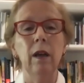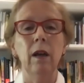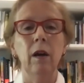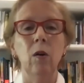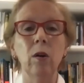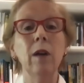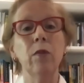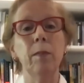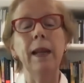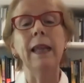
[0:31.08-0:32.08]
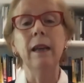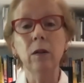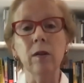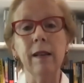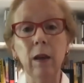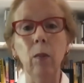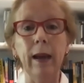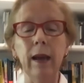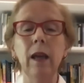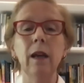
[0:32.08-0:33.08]
or not for many years
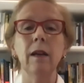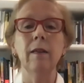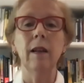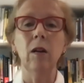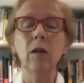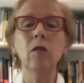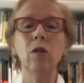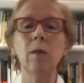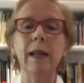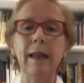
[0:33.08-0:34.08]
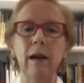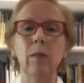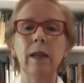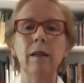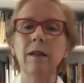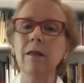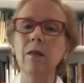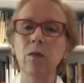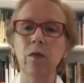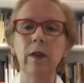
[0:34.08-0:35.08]
anyway, the long-term endowment
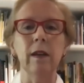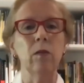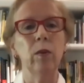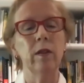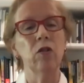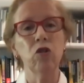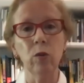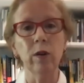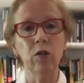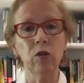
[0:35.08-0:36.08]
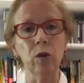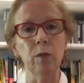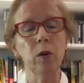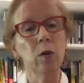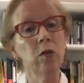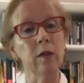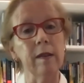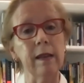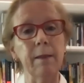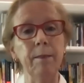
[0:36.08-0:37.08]
doesn't fit with a short-term
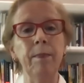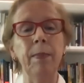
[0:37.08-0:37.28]
urgency.